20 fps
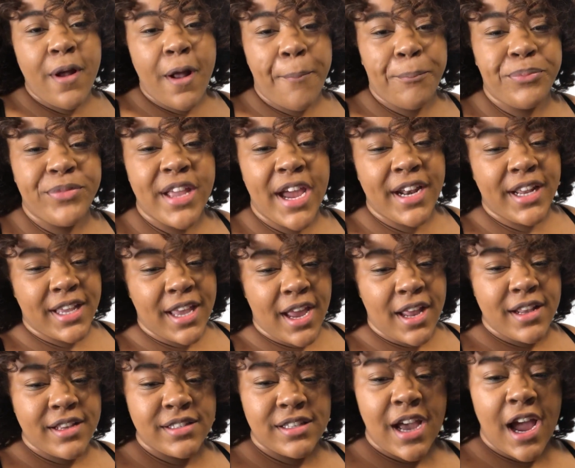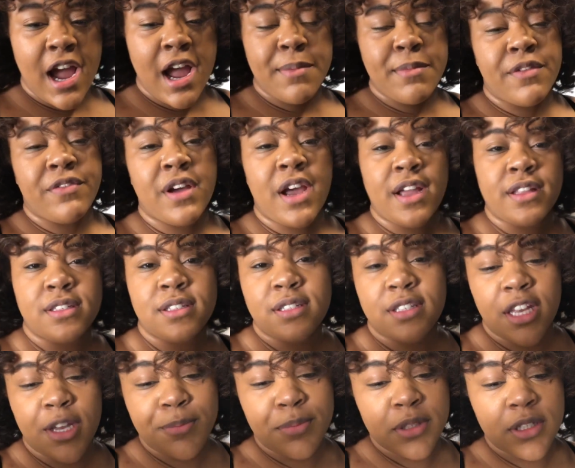I'm dedicating time. If I had to
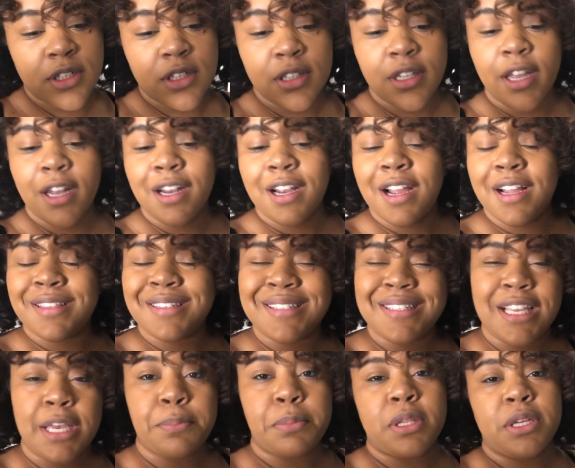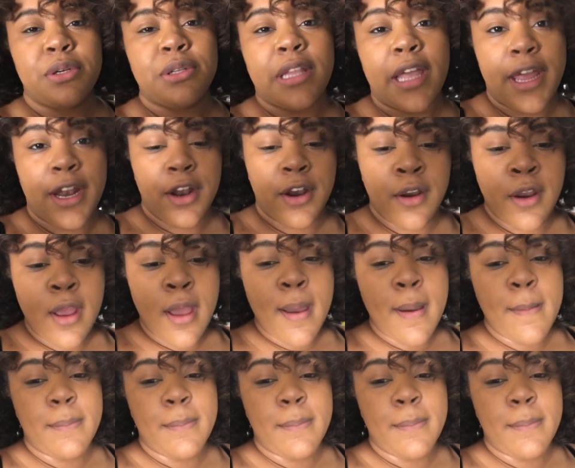stay up a little later, I had to stay up a little later.